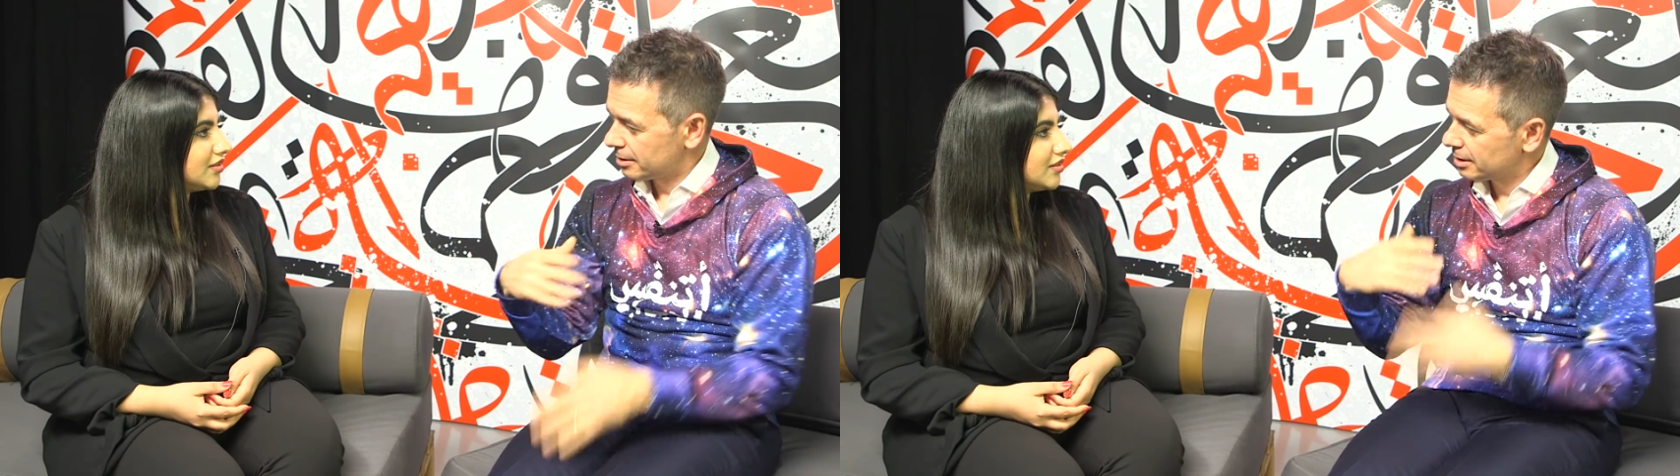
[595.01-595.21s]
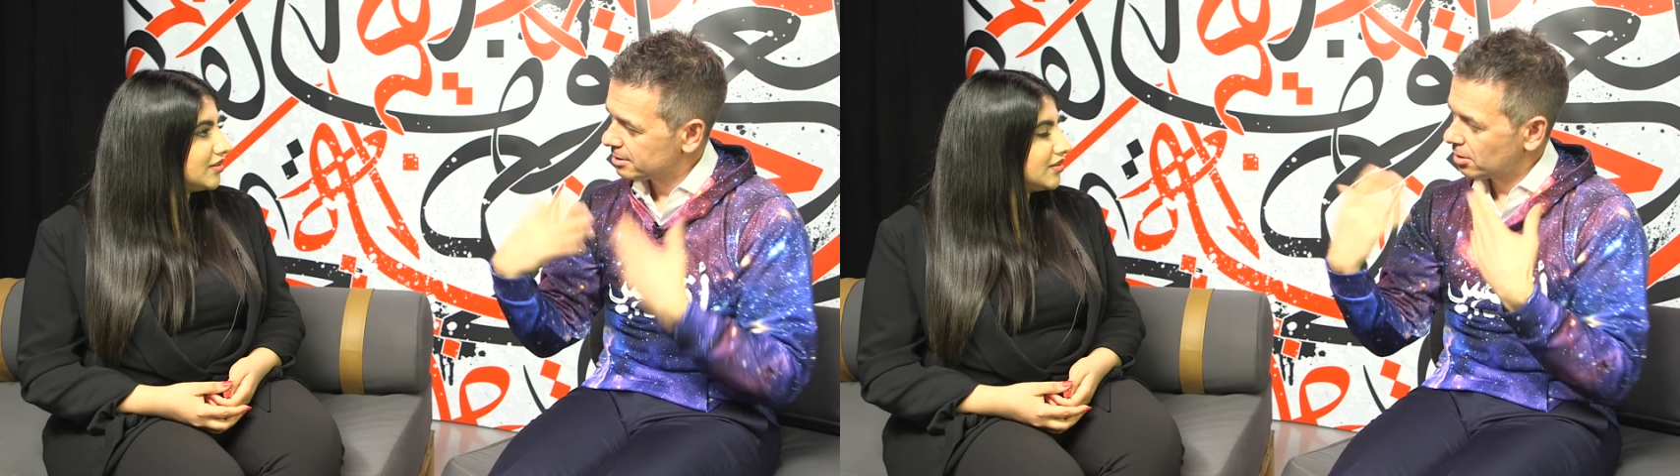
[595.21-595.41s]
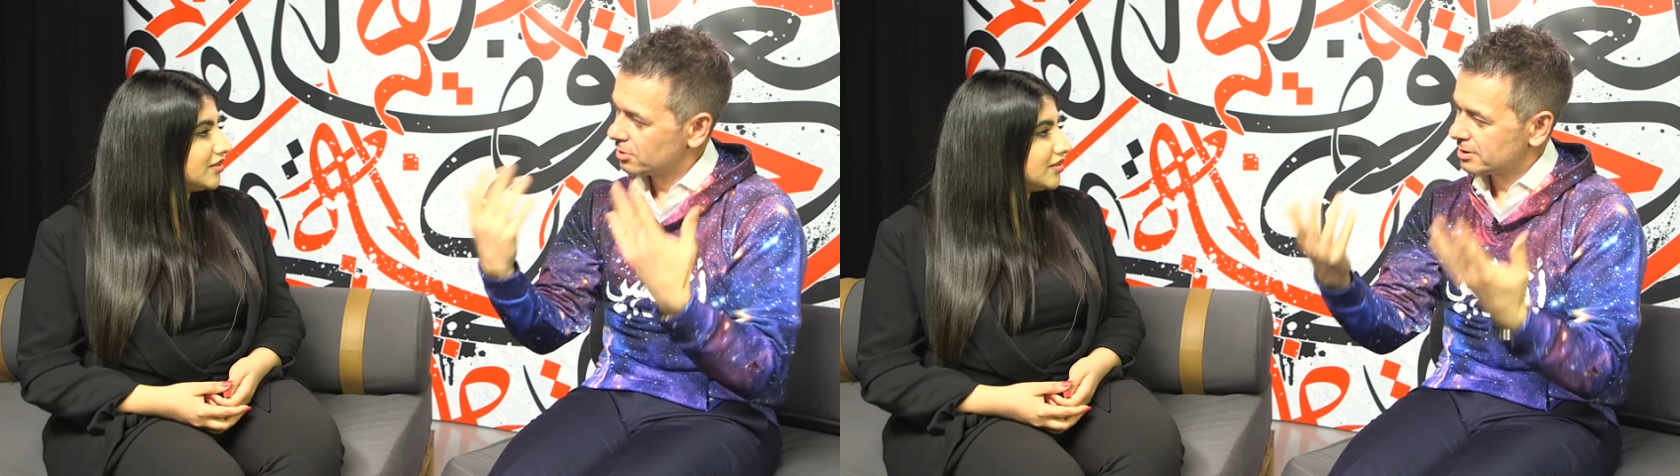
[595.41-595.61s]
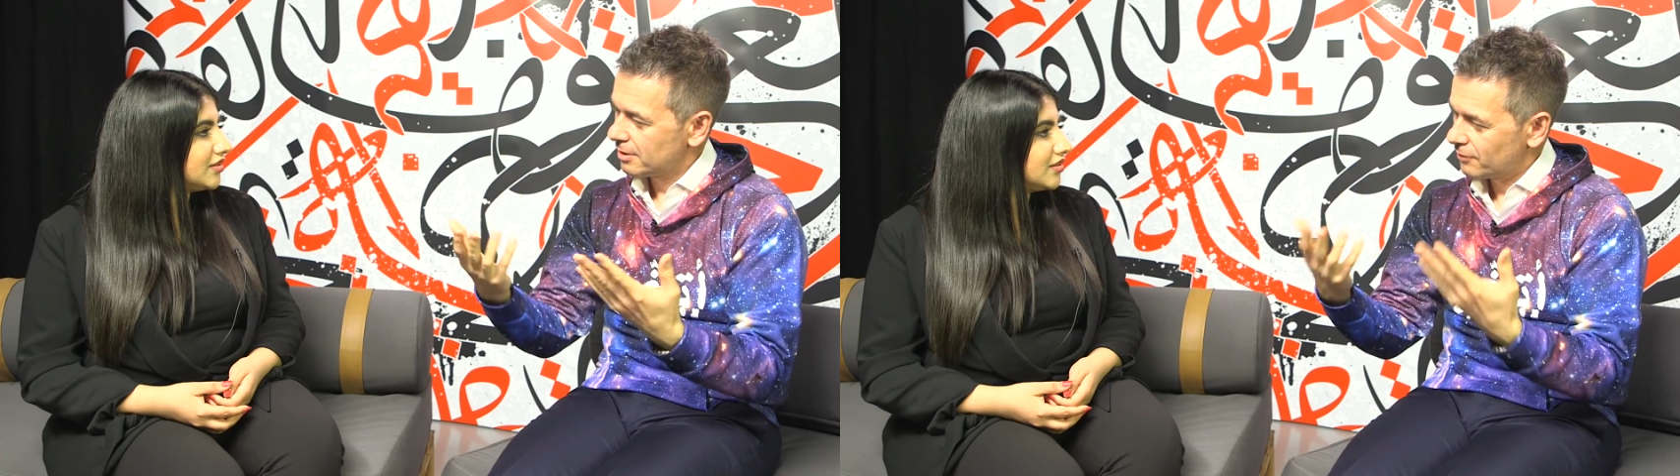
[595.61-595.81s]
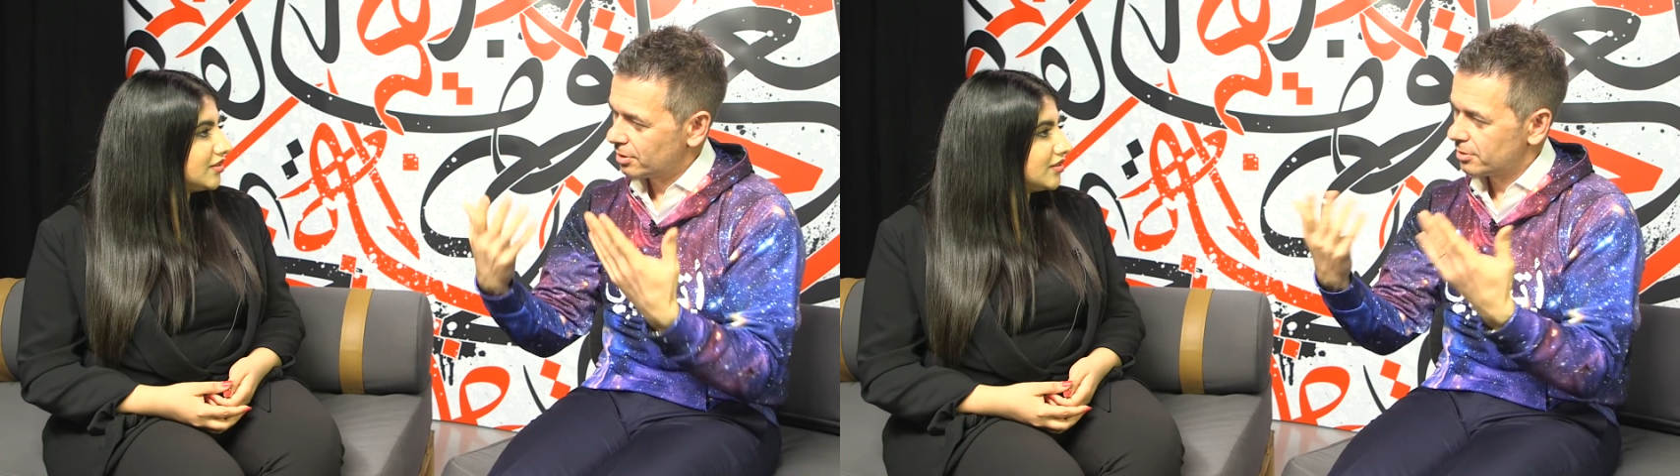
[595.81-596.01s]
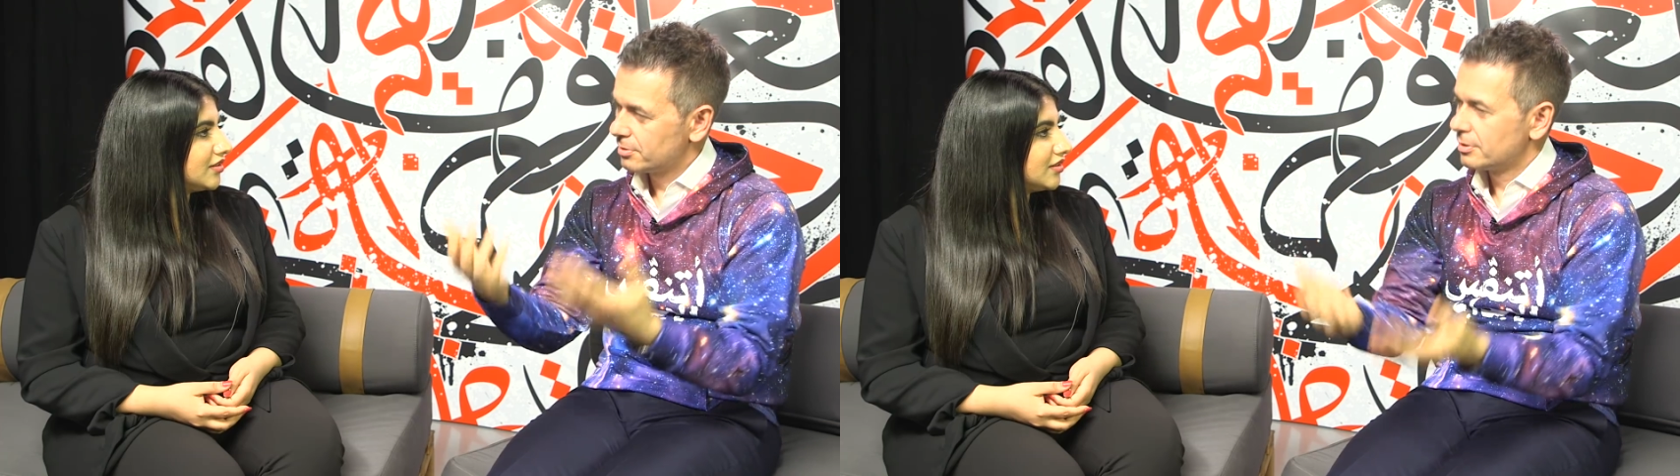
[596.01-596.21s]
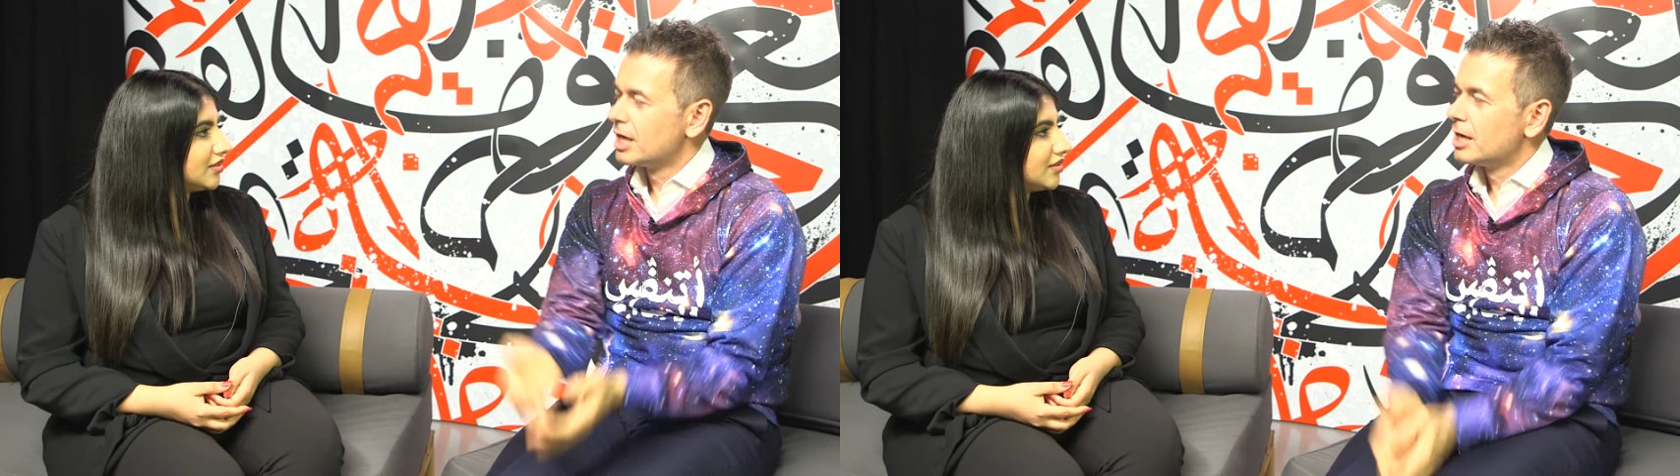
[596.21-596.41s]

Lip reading: And that starts giving you